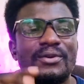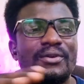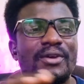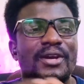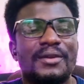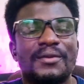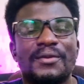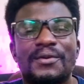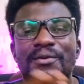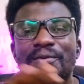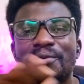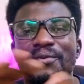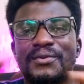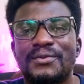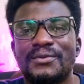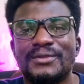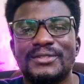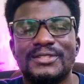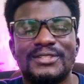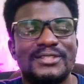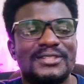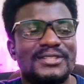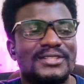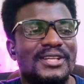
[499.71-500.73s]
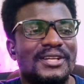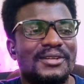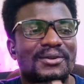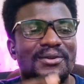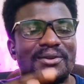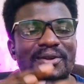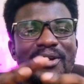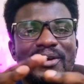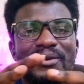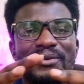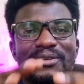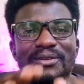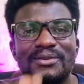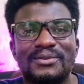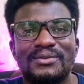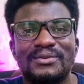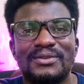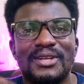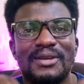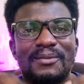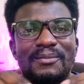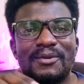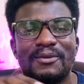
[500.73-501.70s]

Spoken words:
I don't know those things. I don't know how they do them,